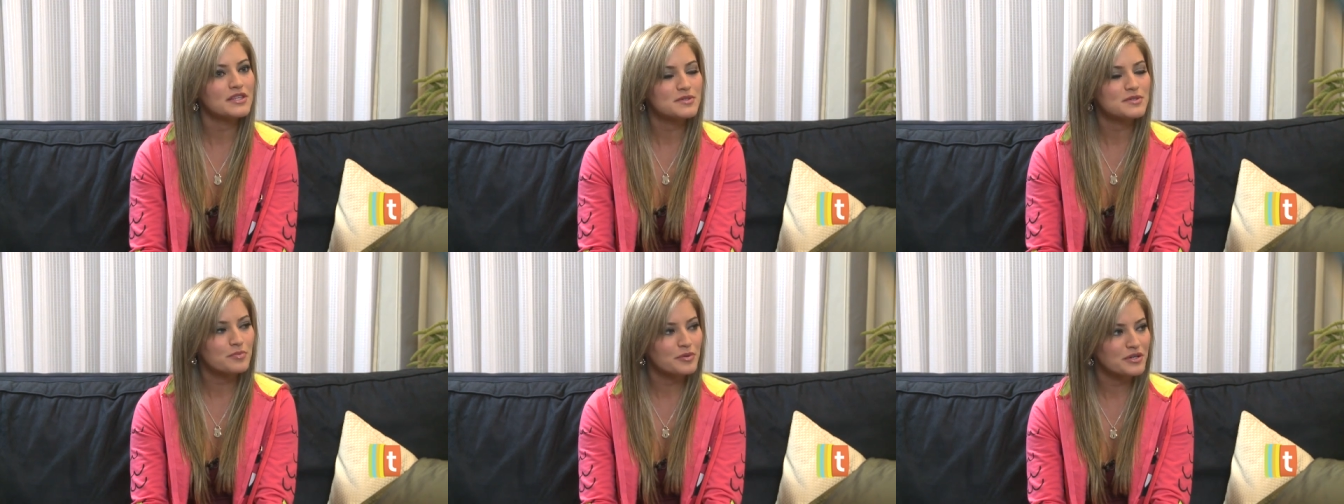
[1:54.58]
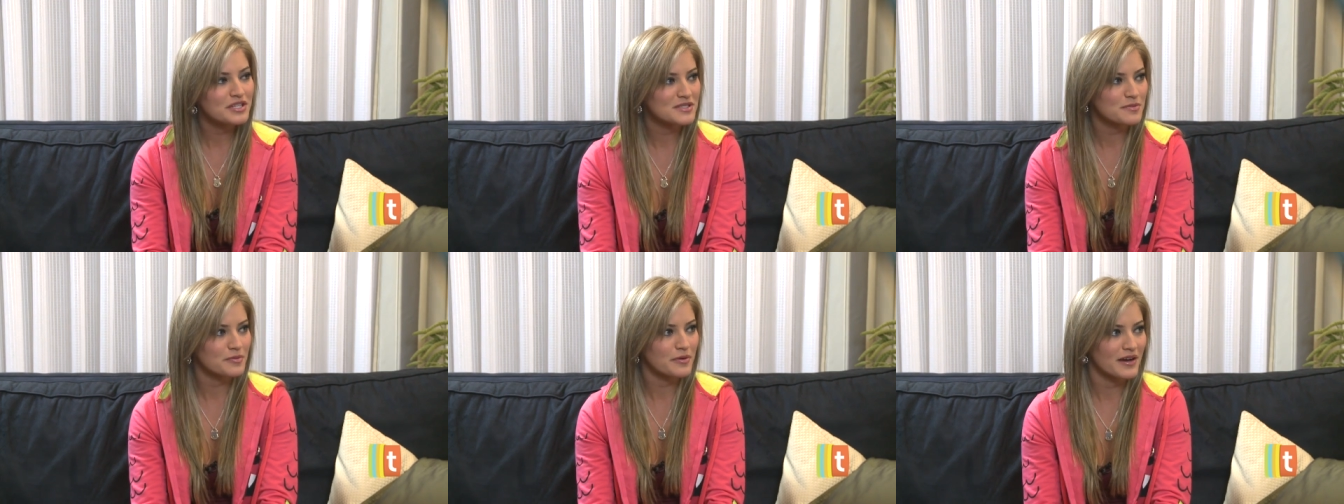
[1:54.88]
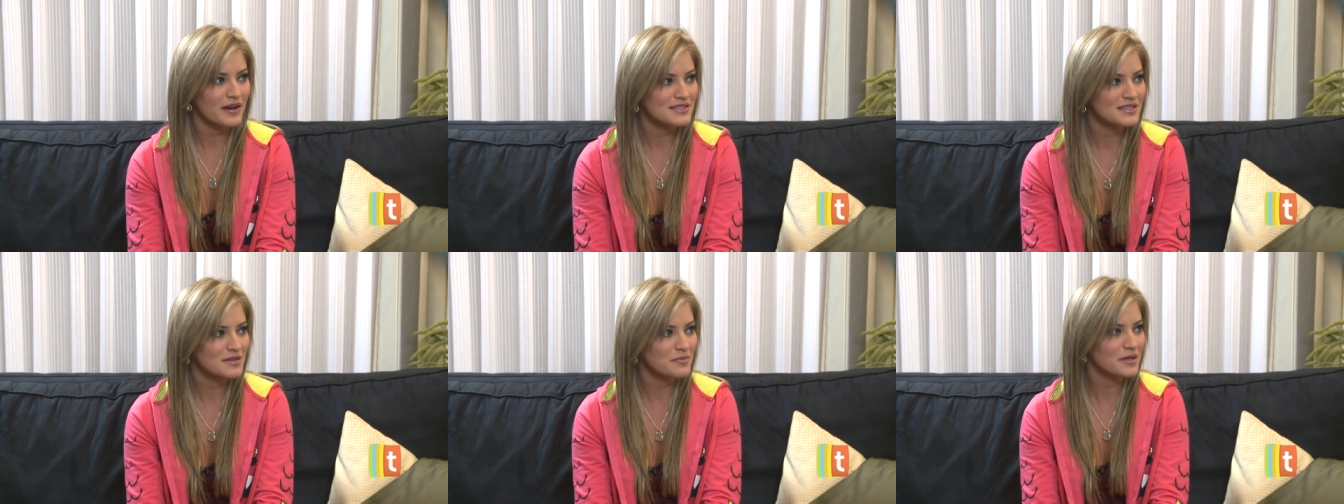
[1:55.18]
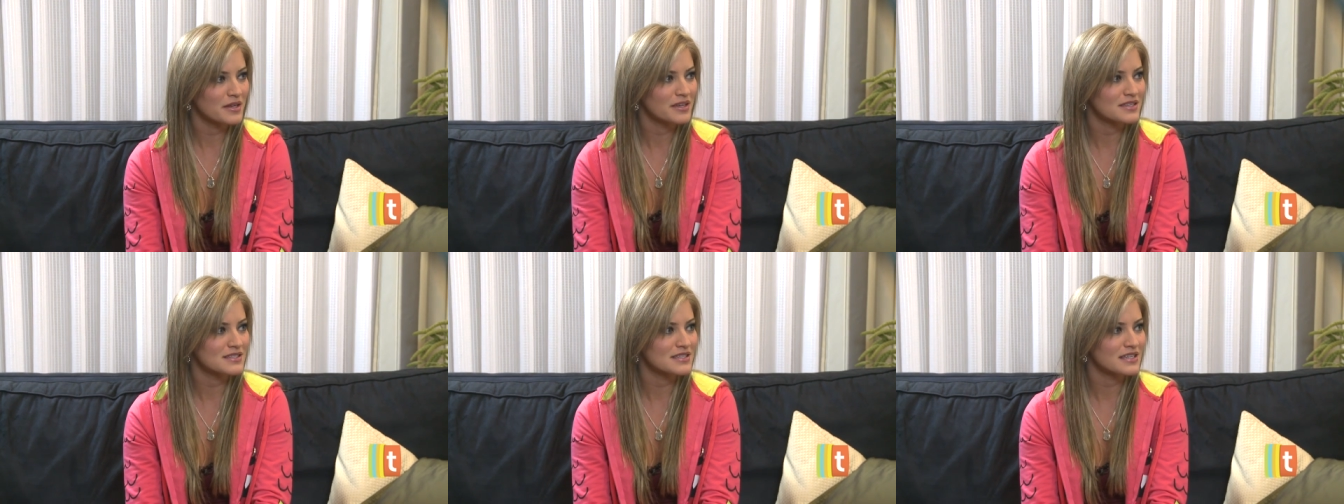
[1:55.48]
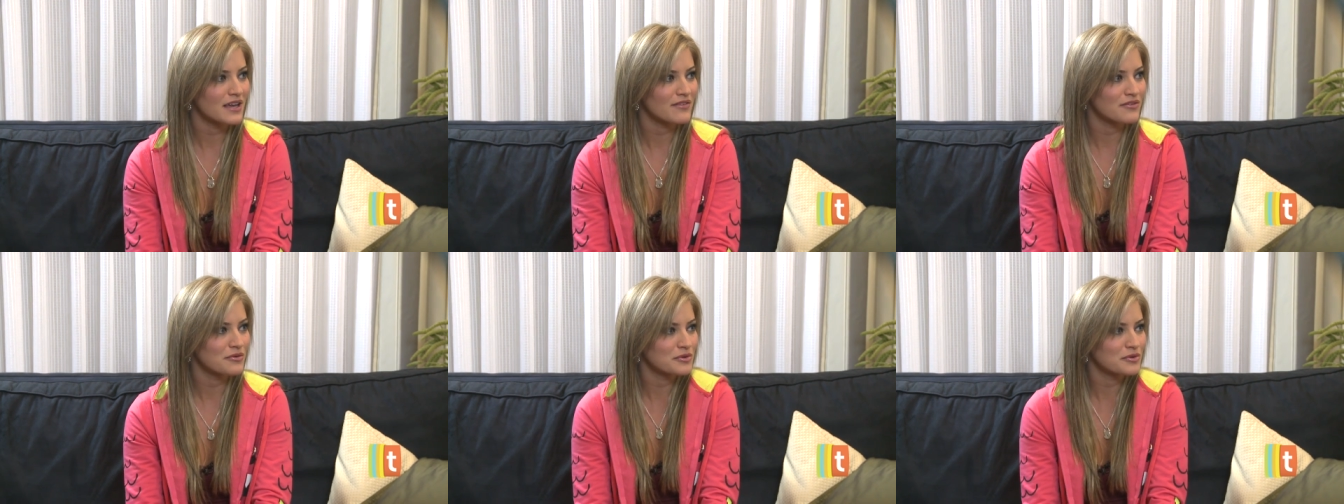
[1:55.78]
it's pretty surprising because
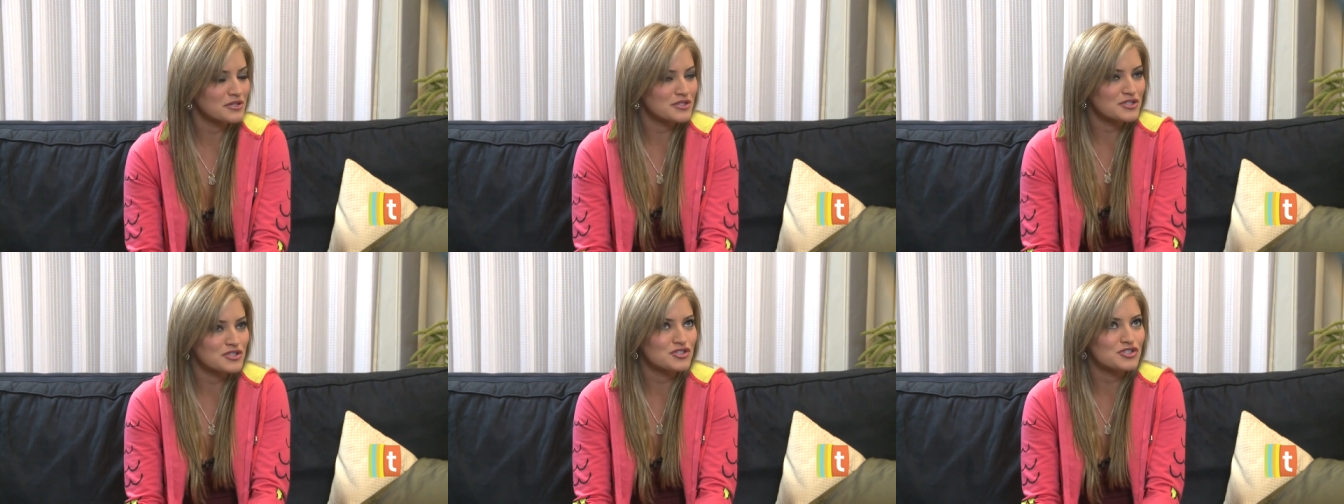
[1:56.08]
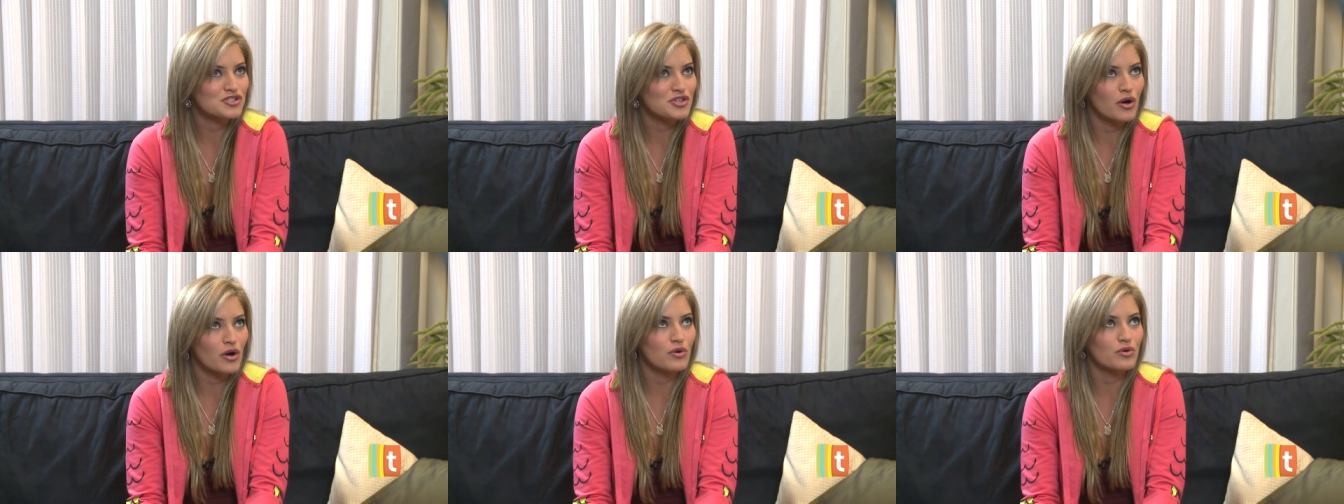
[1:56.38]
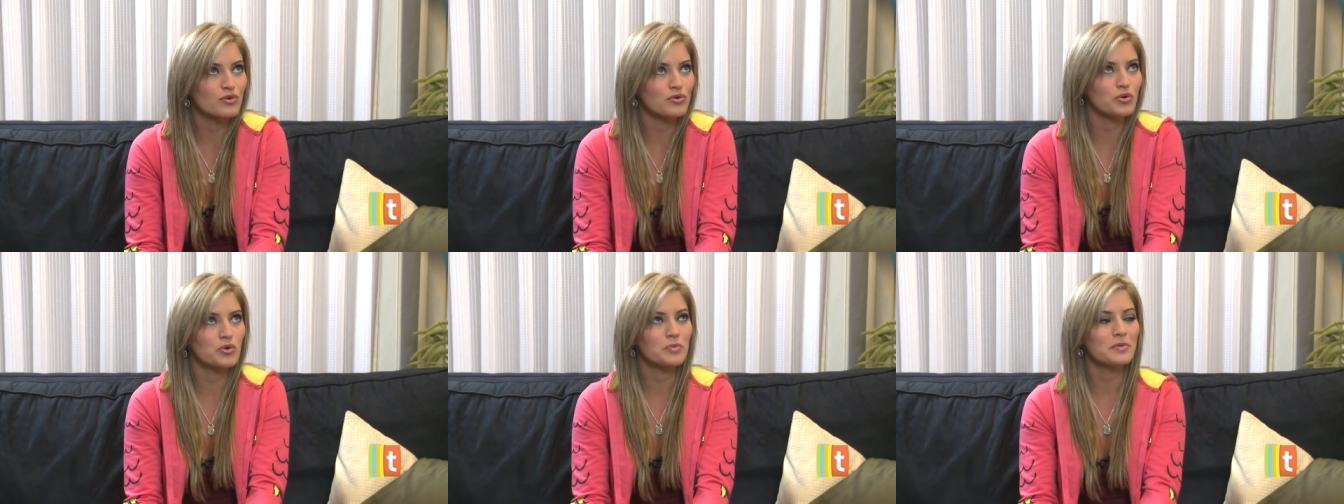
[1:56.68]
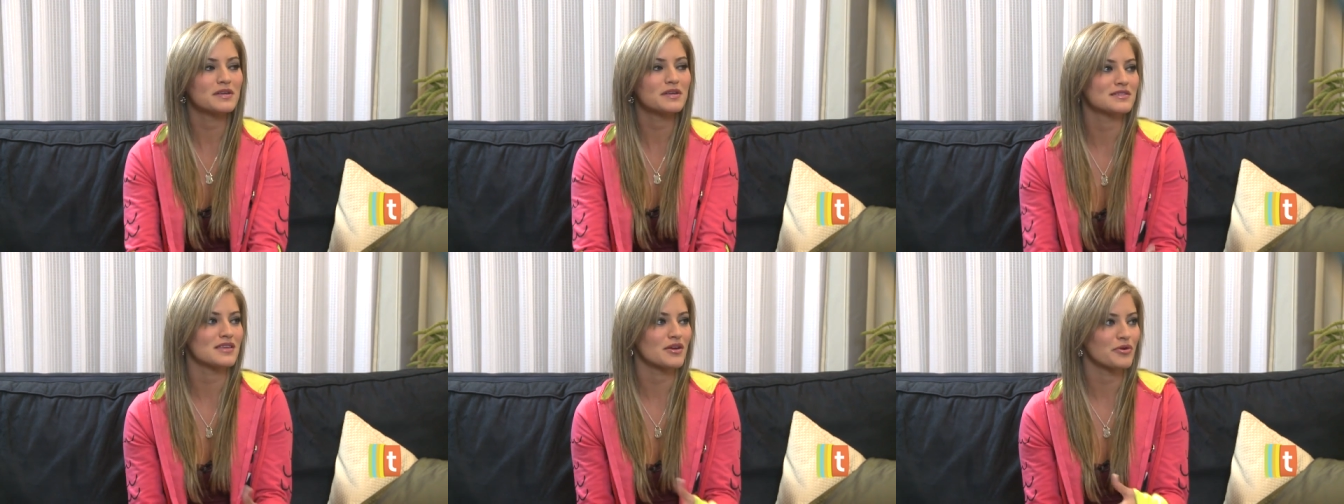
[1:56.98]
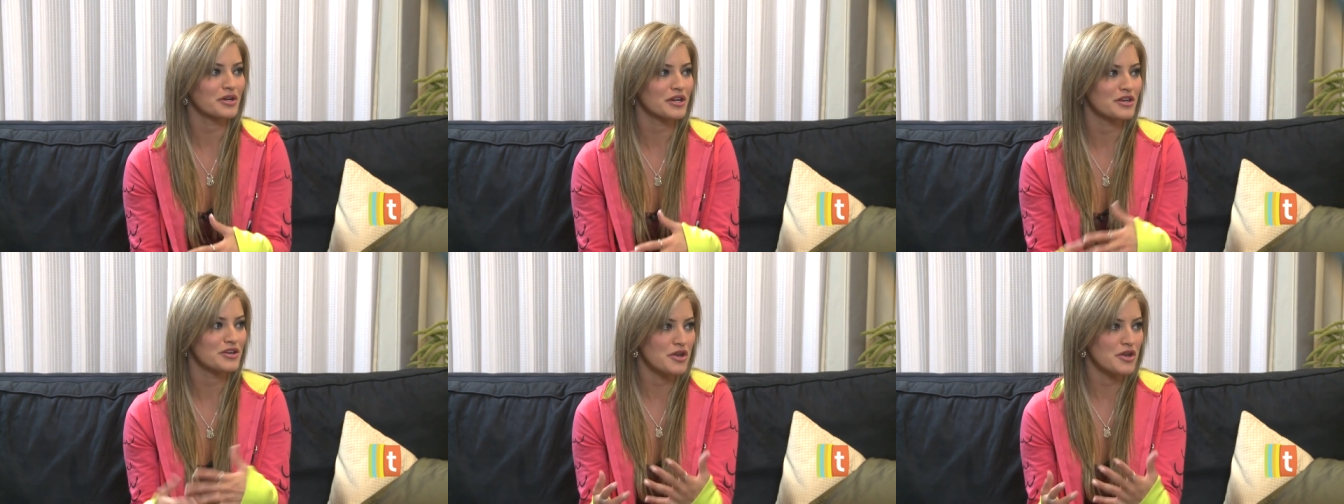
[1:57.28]
like everyone is so cool because they
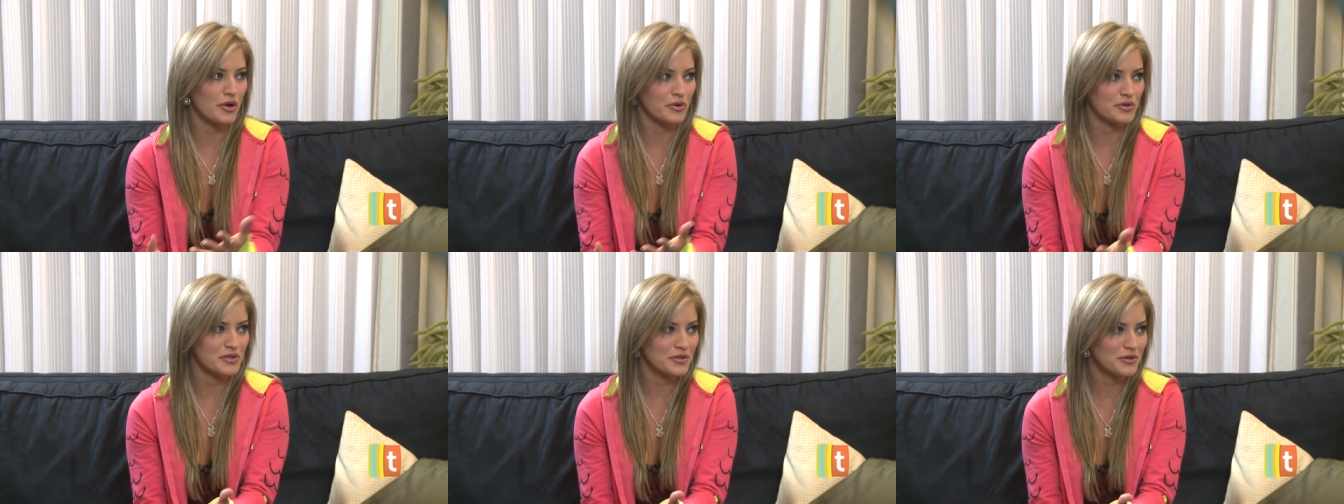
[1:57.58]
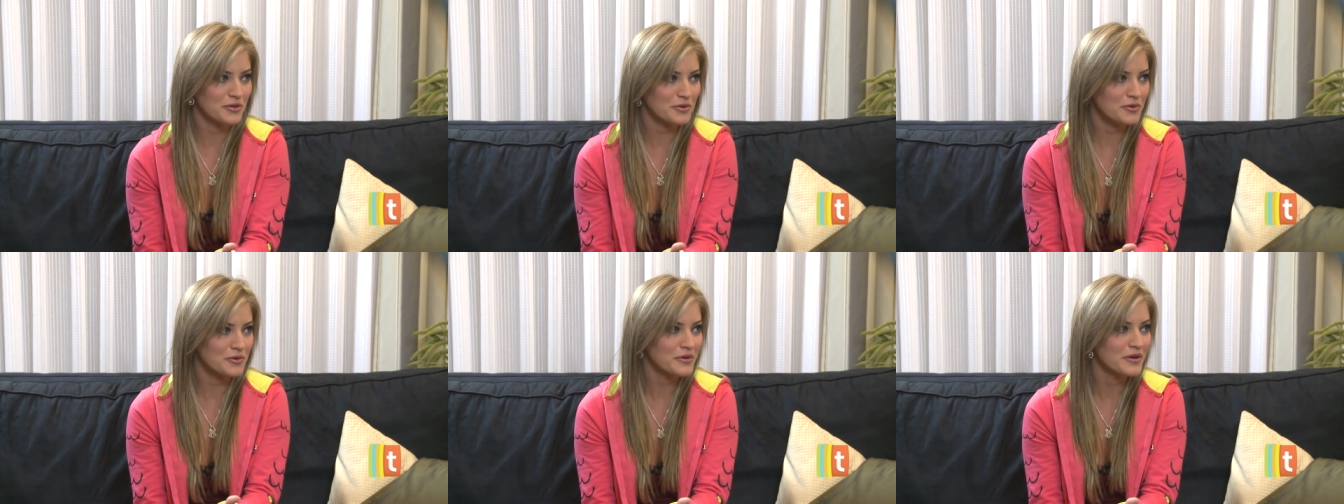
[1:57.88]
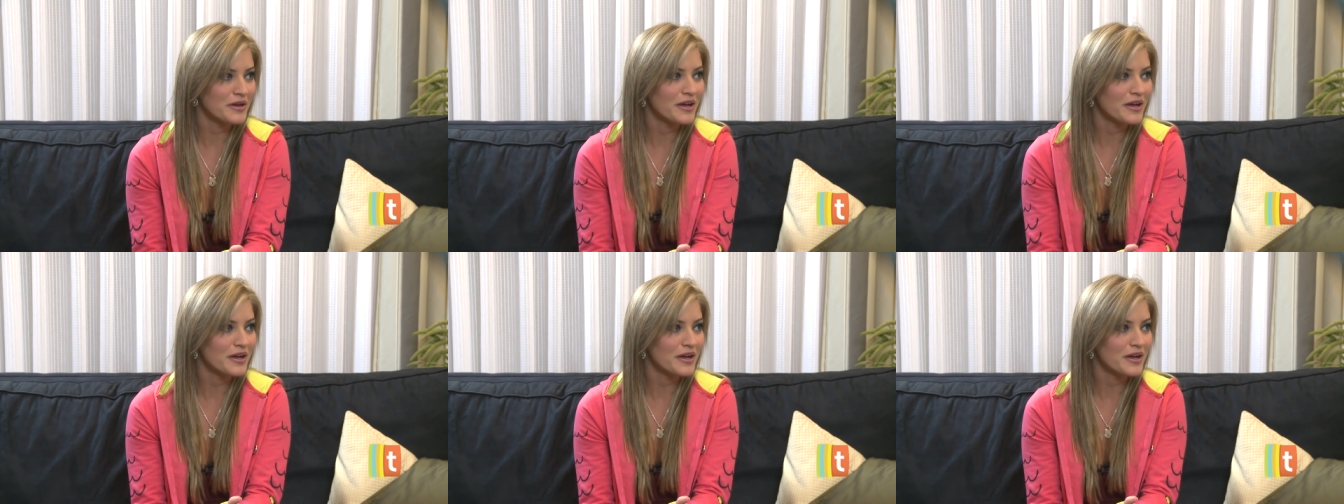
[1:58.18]
already know you.